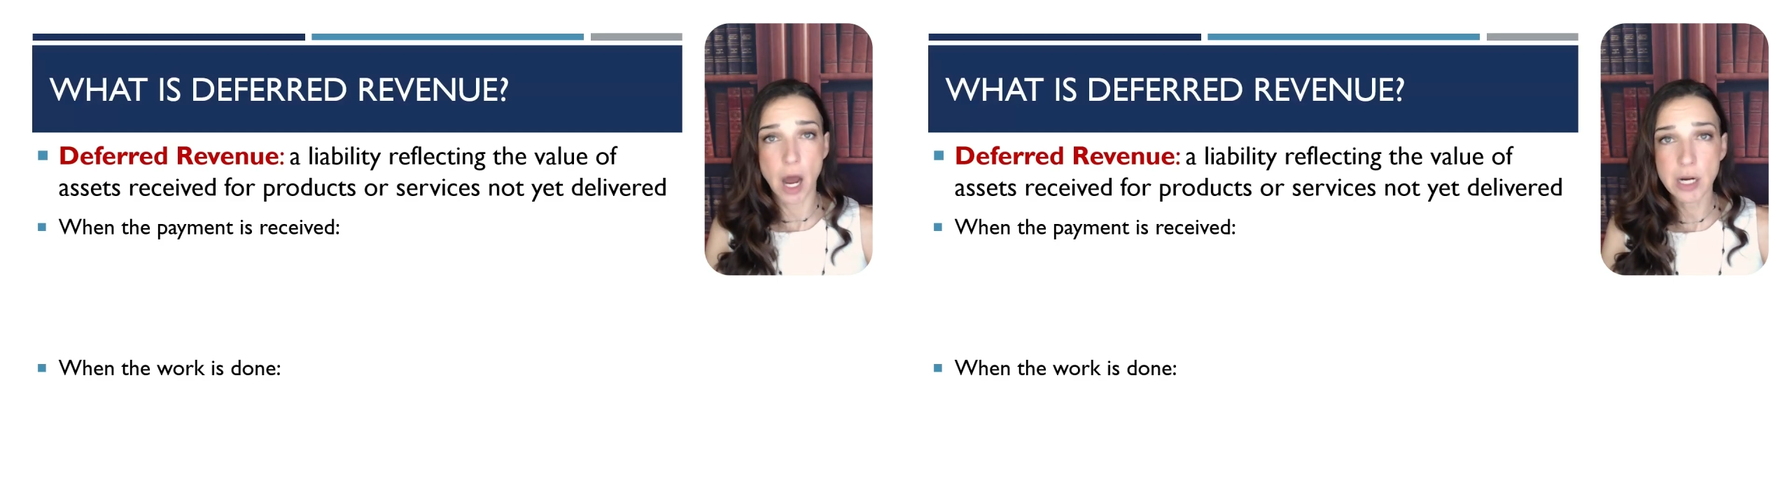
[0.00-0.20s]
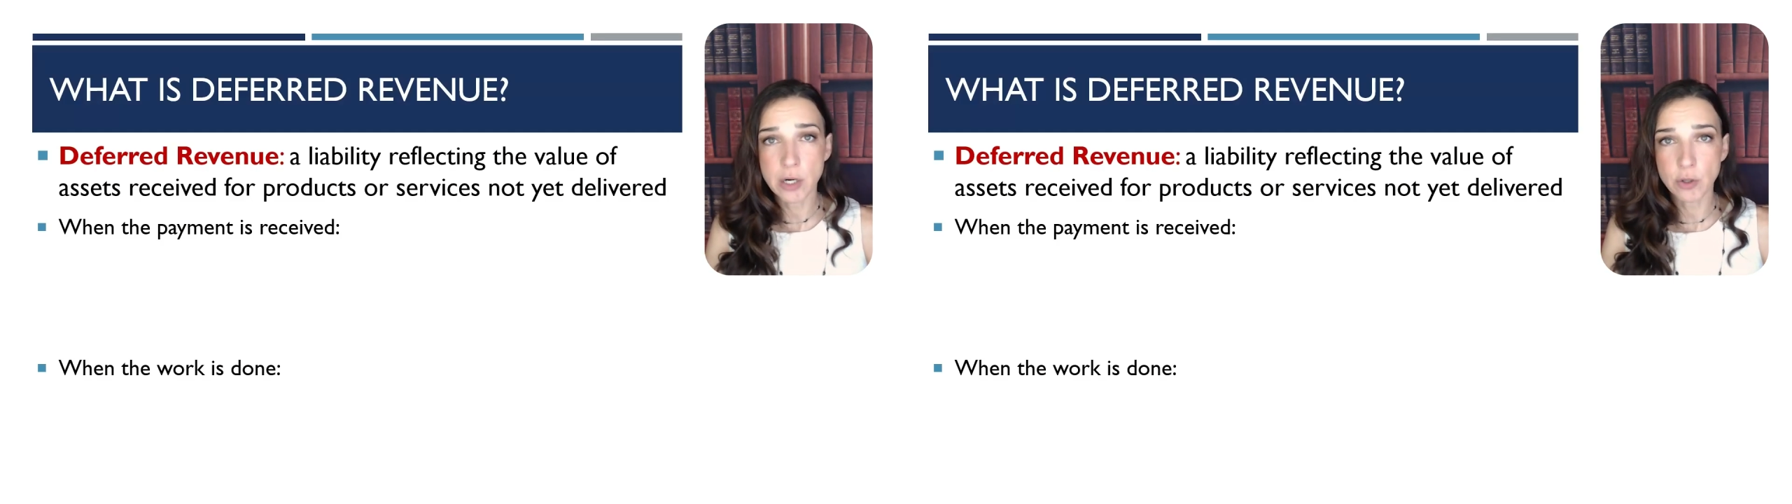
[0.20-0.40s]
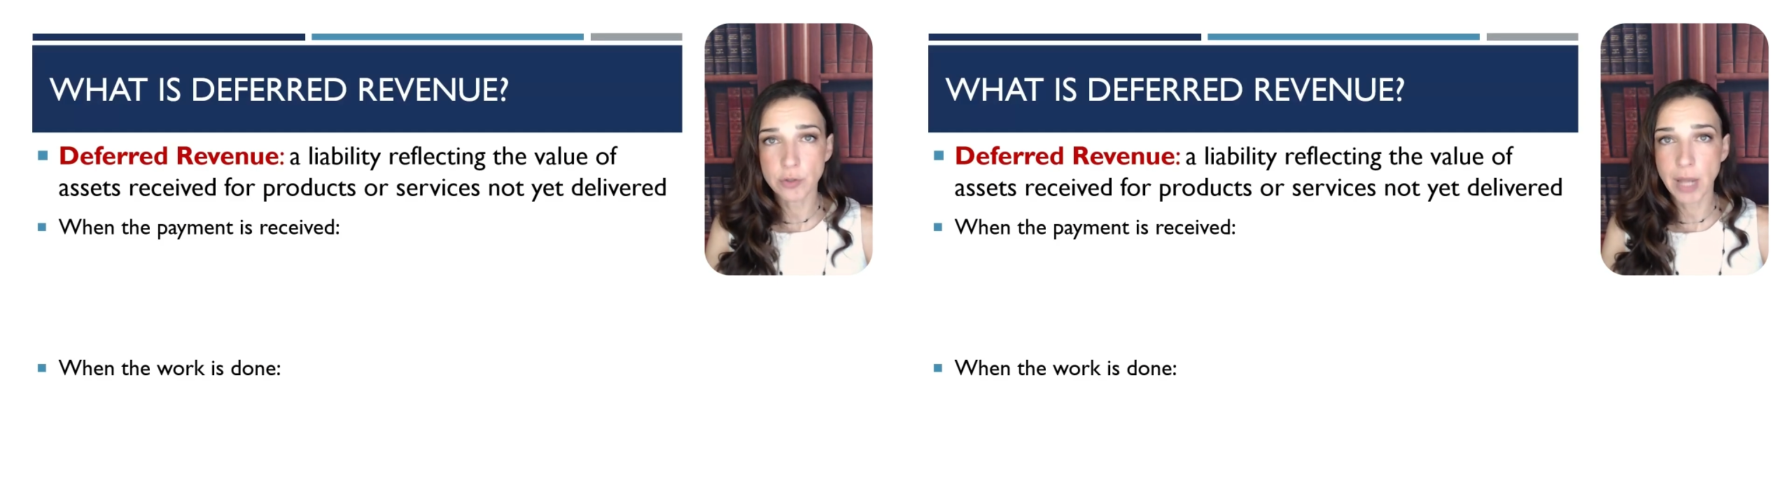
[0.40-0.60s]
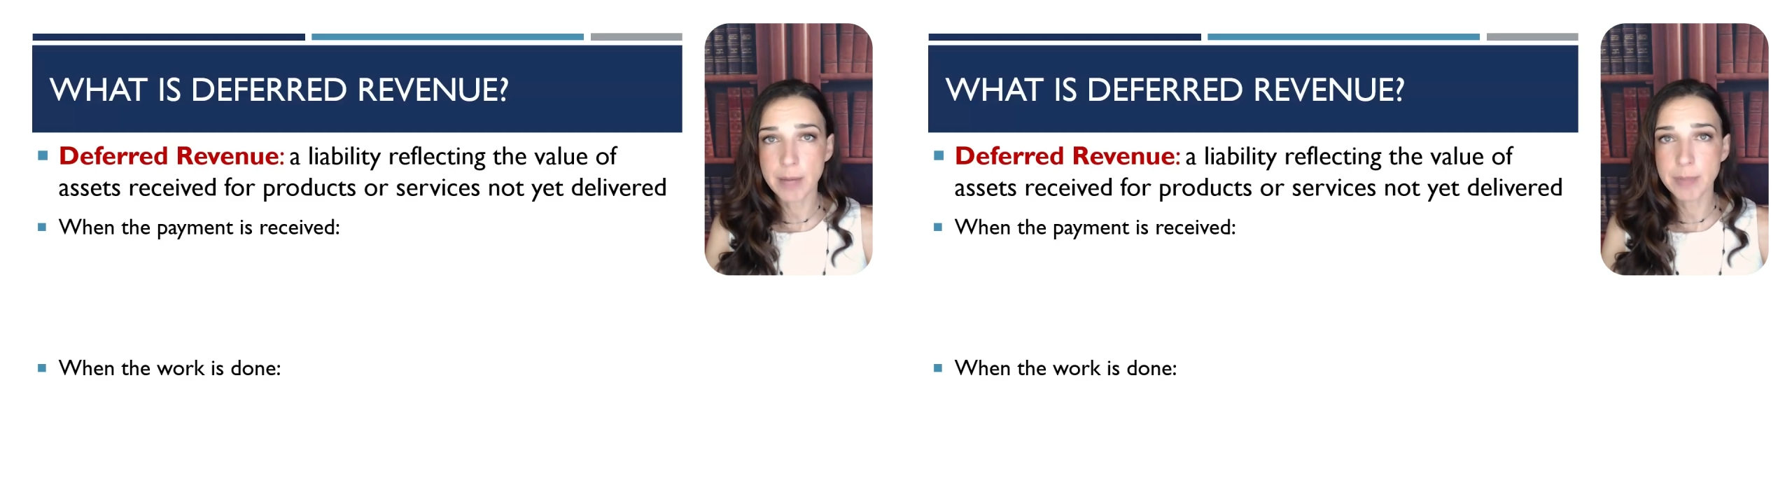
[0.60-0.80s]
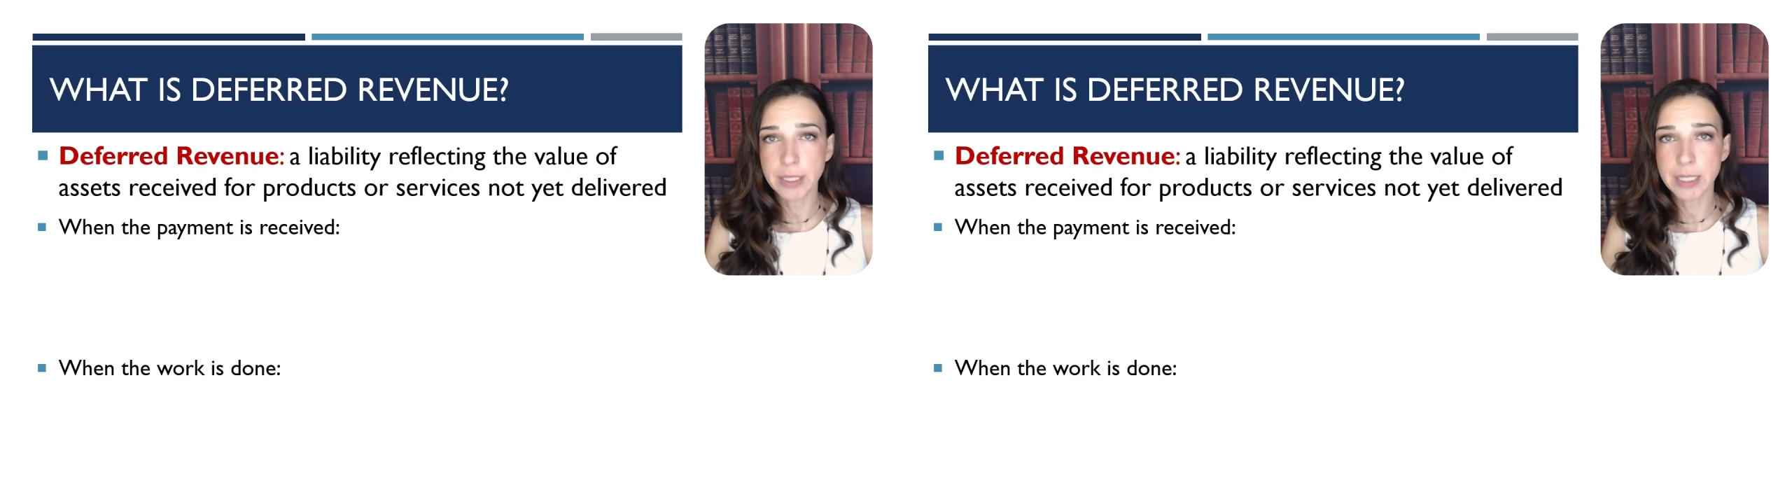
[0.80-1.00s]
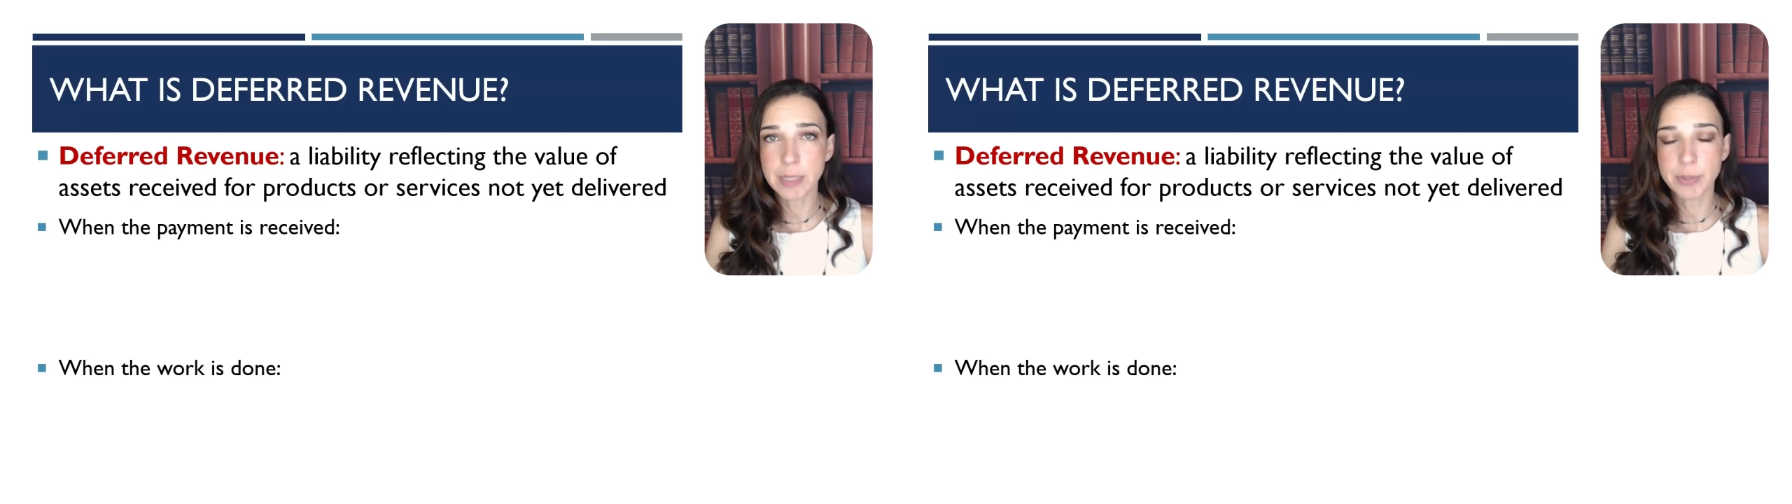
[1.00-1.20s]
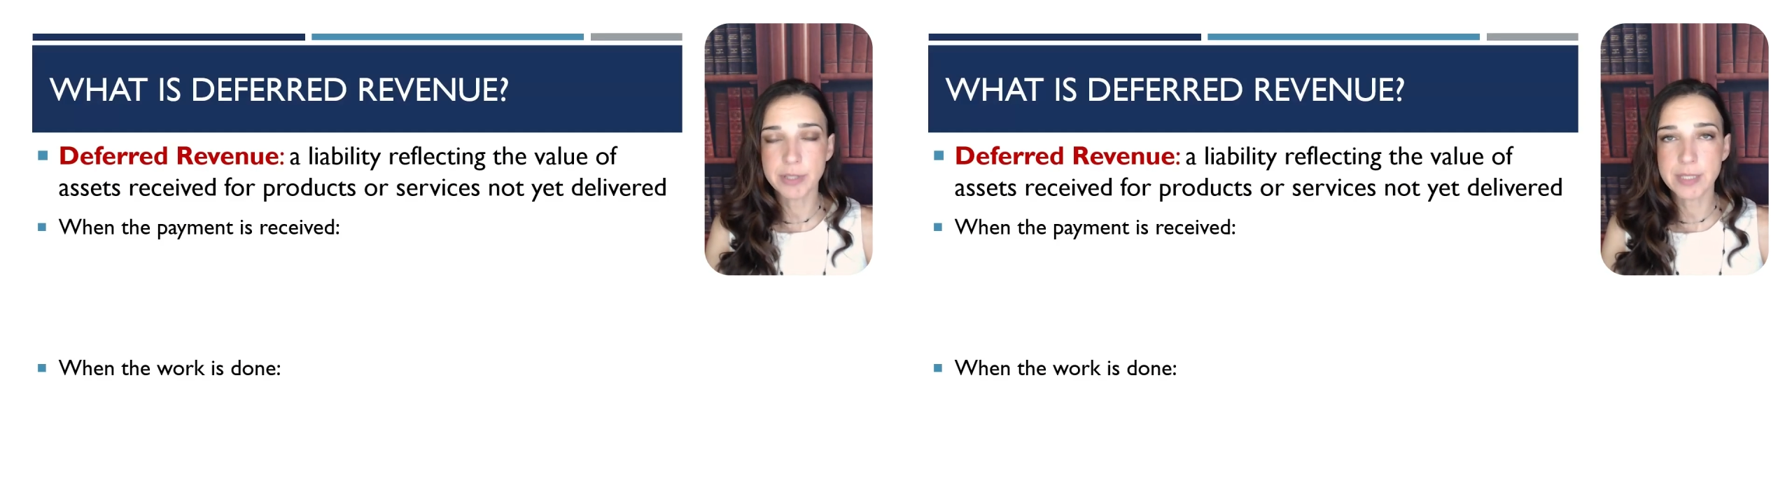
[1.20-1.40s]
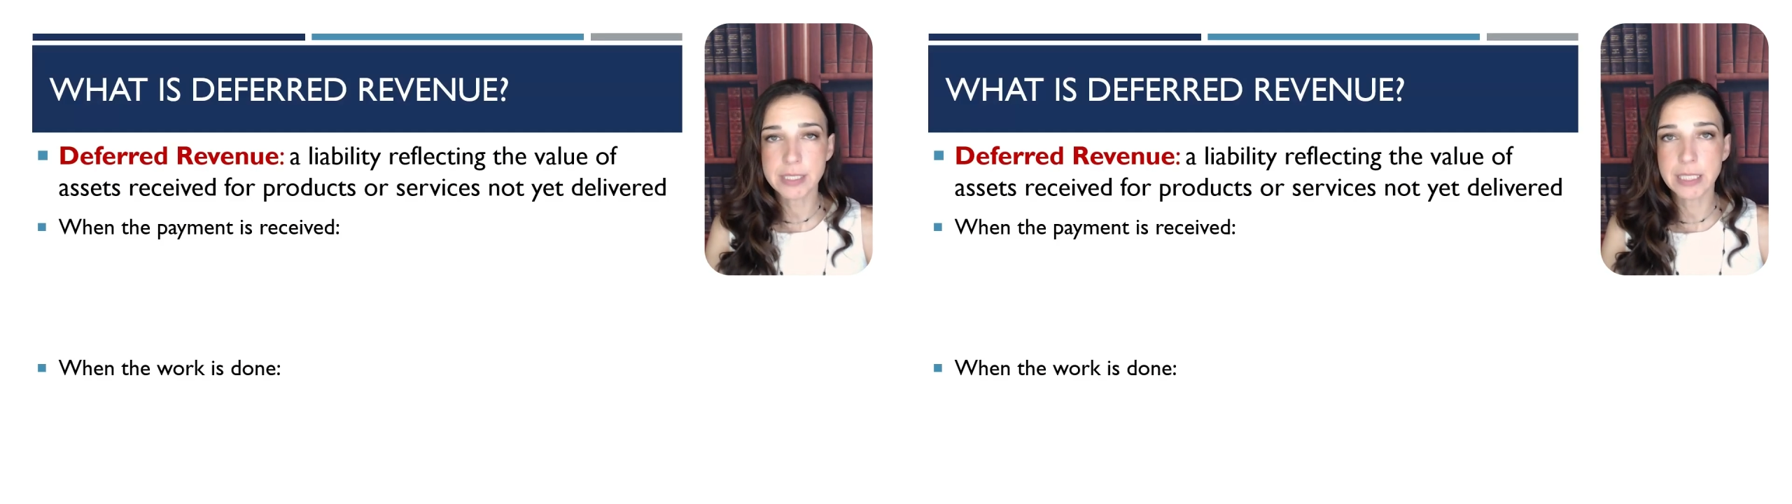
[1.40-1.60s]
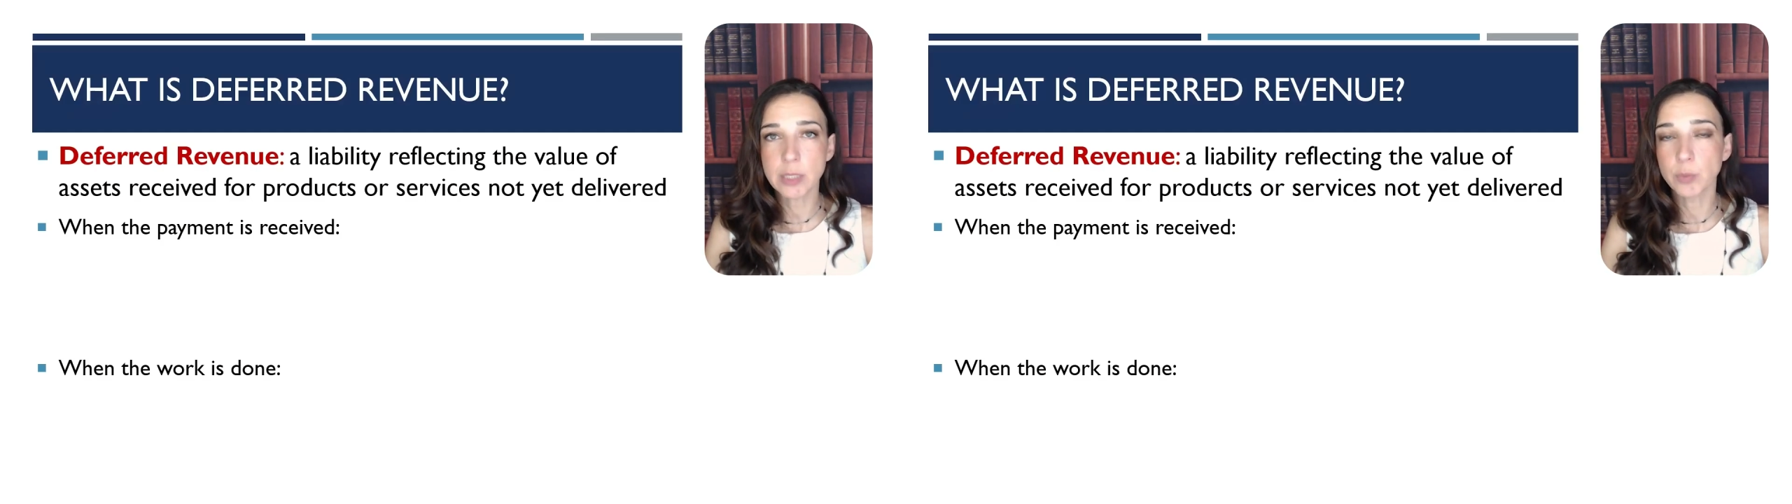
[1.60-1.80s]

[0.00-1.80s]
unearned liability previously.